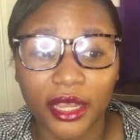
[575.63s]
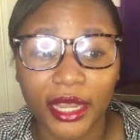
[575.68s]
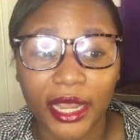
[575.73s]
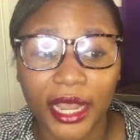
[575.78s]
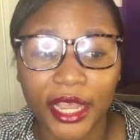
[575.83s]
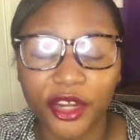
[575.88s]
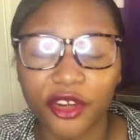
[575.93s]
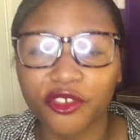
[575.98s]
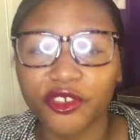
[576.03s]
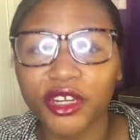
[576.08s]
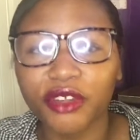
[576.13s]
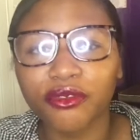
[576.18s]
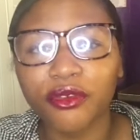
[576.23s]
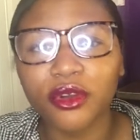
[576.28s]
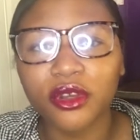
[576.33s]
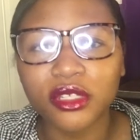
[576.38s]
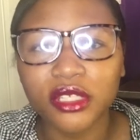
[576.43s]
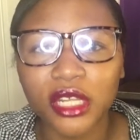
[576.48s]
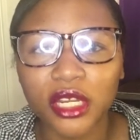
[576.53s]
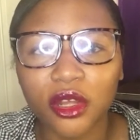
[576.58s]
didn't really
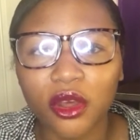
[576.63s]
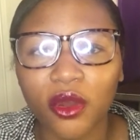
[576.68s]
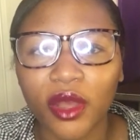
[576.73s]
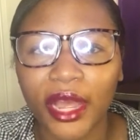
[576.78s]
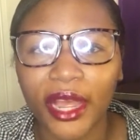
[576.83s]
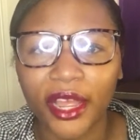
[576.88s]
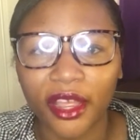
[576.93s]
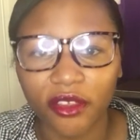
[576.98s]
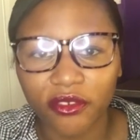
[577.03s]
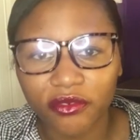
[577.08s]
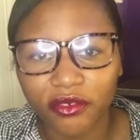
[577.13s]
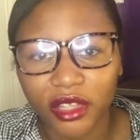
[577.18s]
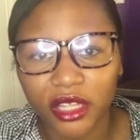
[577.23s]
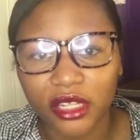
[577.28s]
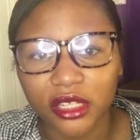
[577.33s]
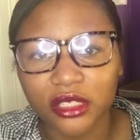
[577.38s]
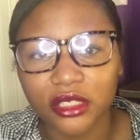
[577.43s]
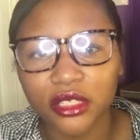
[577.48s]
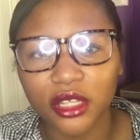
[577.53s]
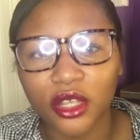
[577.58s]
focus on how I
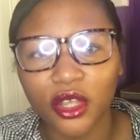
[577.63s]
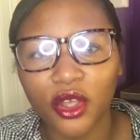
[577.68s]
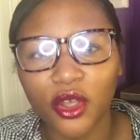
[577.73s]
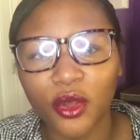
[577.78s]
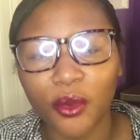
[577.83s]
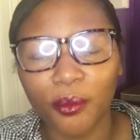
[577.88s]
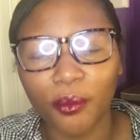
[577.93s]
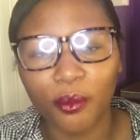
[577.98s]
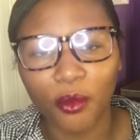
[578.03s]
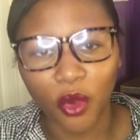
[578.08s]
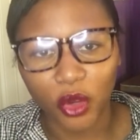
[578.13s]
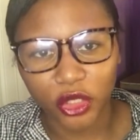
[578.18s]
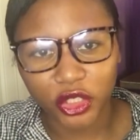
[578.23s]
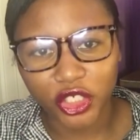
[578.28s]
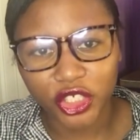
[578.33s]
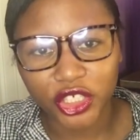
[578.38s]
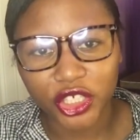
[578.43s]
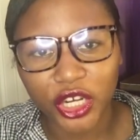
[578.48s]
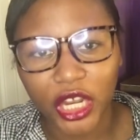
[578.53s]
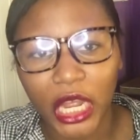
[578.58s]
felt
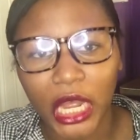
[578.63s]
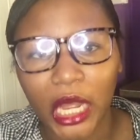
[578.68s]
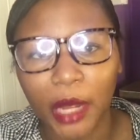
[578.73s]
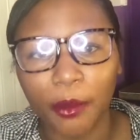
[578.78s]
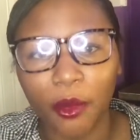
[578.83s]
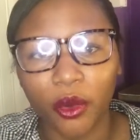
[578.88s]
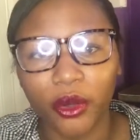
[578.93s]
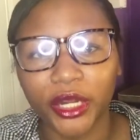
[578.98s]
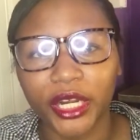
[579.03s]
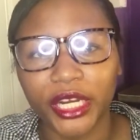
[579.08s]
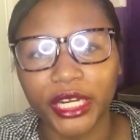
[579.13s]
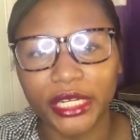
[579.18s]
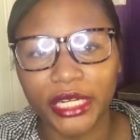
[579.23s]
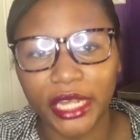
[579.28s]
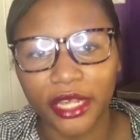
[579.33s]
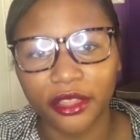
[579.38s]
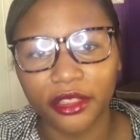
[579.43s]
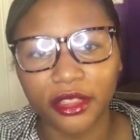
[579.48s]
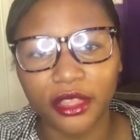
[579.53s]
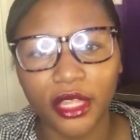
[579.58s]
much about their death,
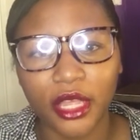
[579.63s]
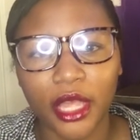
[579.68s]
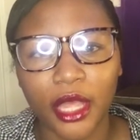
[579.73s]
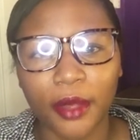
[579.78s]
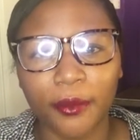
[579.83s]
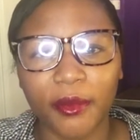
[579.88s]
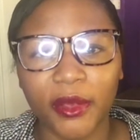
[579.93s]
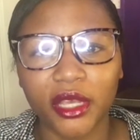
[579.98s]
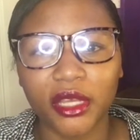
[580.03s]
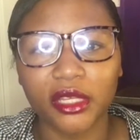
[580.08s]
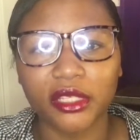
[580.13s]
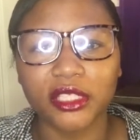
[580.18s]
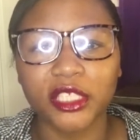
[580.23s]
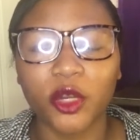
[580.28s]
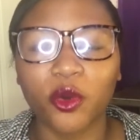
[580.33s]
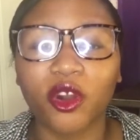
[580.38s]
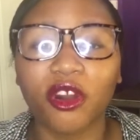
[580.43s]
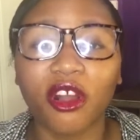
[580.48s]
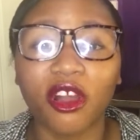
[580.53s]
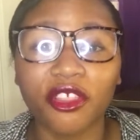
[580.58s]
because there
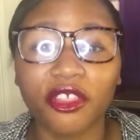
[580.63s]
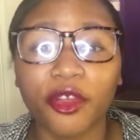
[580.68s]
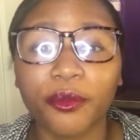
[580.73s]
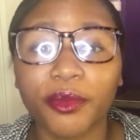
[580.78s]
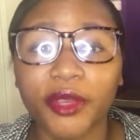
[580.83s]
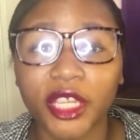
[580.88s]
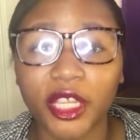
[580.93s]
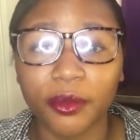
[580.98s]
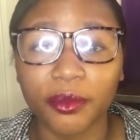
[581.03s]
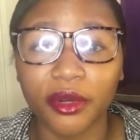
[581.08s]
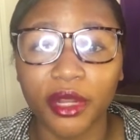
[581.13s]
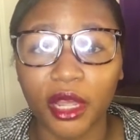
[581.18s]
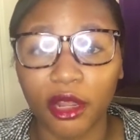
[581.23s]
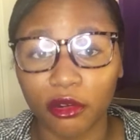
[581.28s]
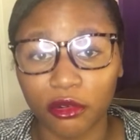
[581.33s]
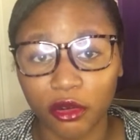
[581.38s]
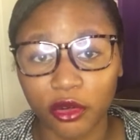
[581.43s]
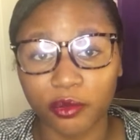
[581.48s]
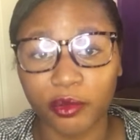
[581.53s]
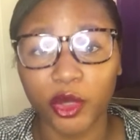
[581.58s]
were other people
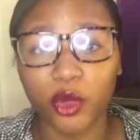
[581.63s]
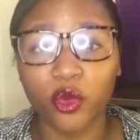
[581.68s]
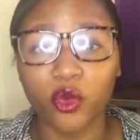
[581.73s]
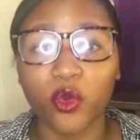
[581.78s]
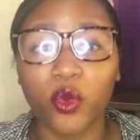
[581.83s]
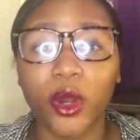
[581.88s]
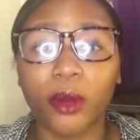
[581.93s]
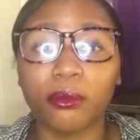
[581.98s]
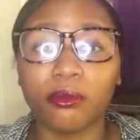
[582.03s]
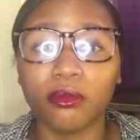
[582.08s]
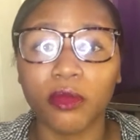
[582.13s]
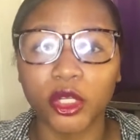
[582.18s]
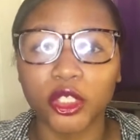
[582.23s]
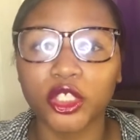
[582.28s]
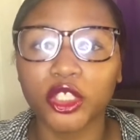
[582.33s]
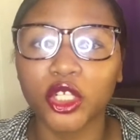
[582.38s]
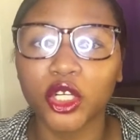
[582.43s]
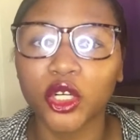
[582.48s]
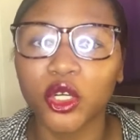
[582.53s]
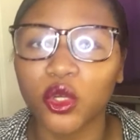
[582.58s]
around me who were much
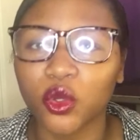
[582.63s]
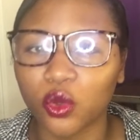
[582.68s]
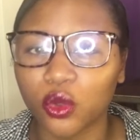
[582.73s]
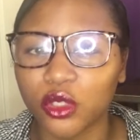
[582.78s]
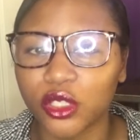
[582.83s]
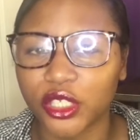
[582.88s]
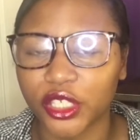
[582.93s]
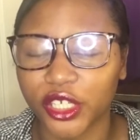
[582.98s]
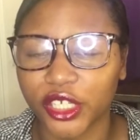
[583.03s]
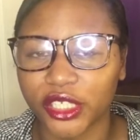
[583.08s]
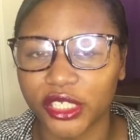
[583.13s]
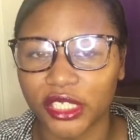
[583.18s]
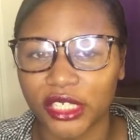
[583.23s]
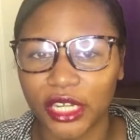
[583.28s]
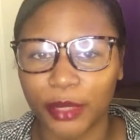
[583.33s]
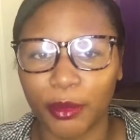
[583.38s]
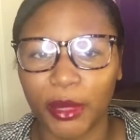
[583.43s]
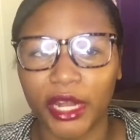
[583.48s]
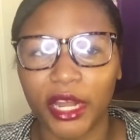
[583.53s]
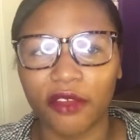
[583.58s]
closer to them,
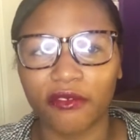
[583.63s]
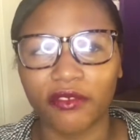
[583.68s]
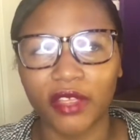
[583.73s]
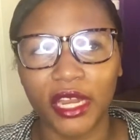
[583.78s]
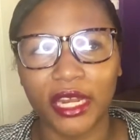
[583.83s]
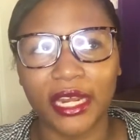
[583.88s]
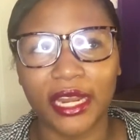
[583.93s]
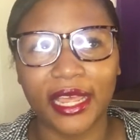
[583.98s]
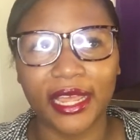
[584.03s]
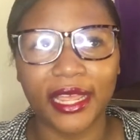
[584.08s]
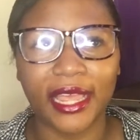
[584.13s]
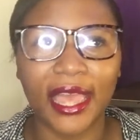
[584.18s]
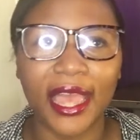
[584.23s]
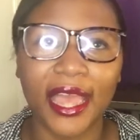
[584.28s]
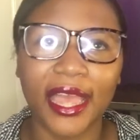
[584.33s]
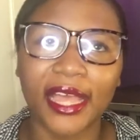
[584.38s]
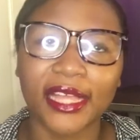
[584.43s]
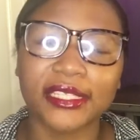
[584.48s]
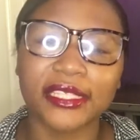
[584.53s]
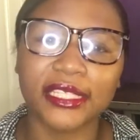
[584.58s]
and I felt like I
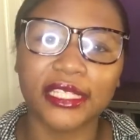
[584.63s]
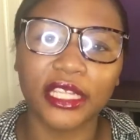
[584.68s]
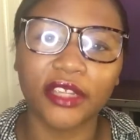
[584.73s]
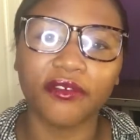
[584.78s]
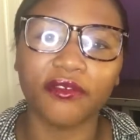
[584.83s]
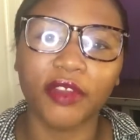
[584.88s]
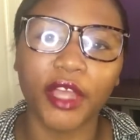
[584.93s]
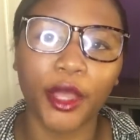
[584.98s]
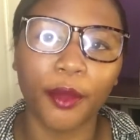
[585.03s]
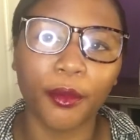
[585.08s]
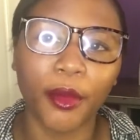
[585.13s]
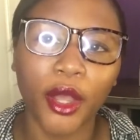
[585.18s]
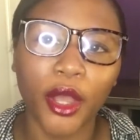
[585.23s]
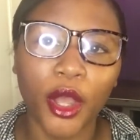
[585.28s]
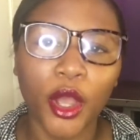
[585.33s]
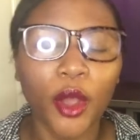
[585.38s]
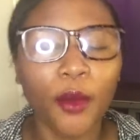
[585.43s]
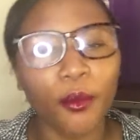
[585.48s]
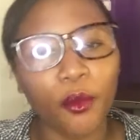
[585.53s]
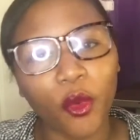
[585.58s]
had to give them
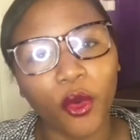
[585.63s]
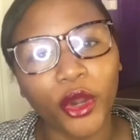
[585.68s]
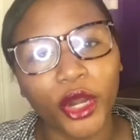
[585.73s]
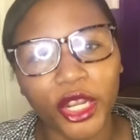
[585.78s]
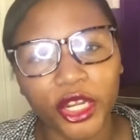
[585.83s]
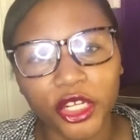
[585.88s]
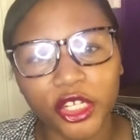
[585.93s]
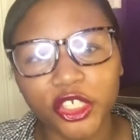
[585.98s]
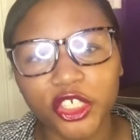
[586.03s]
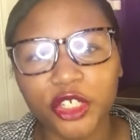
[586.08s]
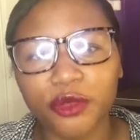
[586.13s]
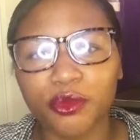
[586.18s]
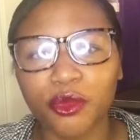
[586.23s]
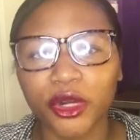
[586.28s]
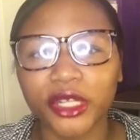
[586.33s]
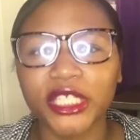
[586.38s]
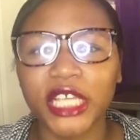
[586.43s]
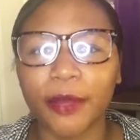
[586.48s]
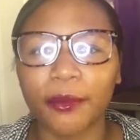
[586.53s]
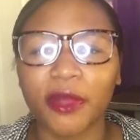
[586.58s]
more energy, more
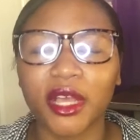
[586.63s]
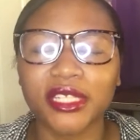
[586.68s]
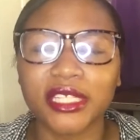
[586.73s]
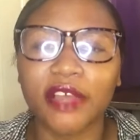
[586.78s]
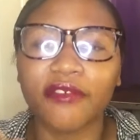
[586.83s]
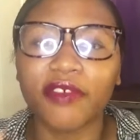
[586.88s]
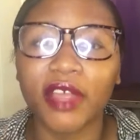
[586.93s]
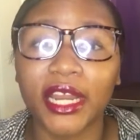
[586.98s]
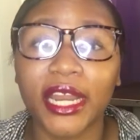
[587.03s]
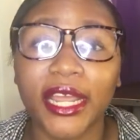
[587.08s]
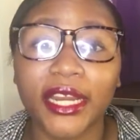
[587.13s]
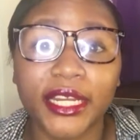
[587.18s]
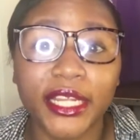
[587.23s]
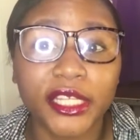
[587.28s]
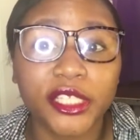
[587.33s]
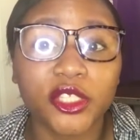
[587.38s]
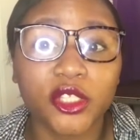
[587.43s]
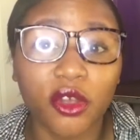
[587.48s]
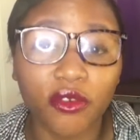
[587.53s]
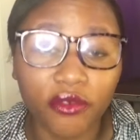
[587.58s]
time, because I felt like they
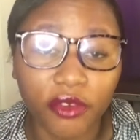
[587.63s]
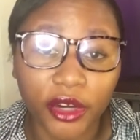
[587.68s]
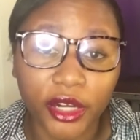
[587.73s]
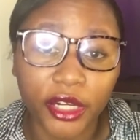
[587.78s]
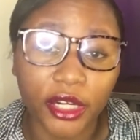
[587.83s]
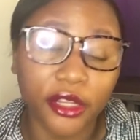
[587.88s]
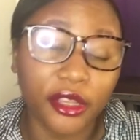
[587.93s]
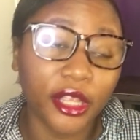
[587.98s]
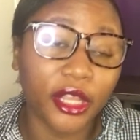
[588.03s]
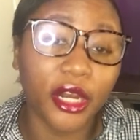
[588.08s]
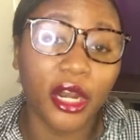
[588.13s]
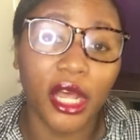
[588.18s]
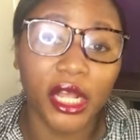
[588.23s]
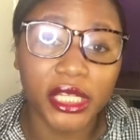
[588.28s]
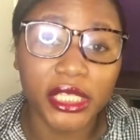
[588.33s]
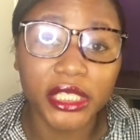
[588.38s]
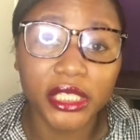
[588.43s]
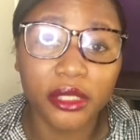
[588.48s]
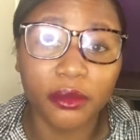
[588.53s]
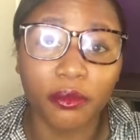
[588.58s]
suffered the
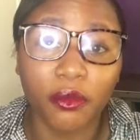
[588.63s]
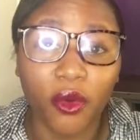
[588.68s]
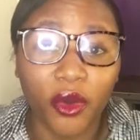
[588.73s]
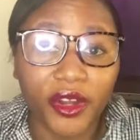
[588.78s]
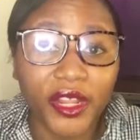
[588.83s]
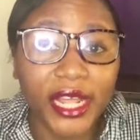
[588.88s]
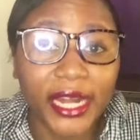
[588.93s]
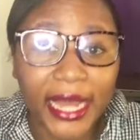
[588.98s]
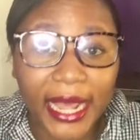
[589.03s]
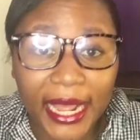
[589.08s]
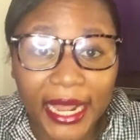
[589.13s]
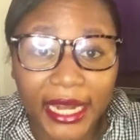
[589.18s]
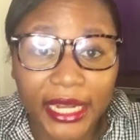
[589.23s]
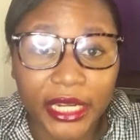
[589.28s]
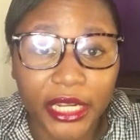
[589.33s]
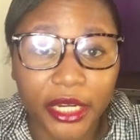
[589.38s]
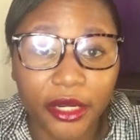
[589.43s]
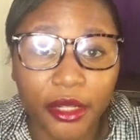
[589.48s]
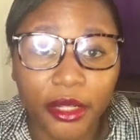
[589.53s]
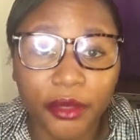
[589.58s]
loss more than I
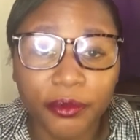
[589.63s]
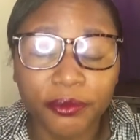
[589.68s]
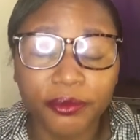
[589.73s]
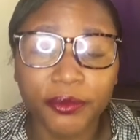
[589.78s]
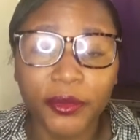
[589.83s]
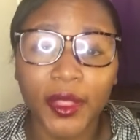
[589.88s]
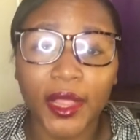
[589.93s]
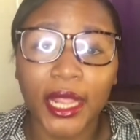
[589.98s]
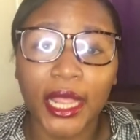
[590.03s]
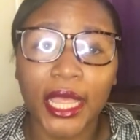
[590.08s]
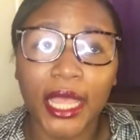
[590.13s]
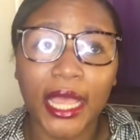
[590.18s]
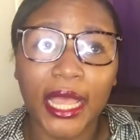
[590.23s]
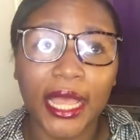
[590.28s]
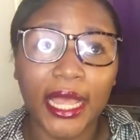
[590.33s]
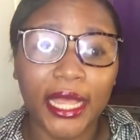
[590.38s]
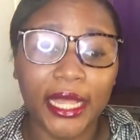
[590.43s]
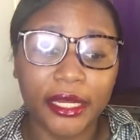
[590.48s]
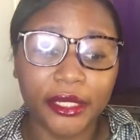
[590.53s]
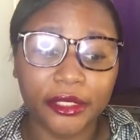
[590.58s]
did,
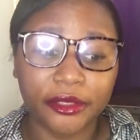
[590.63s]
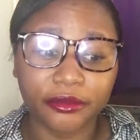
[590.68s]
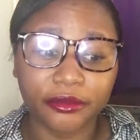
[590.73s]
and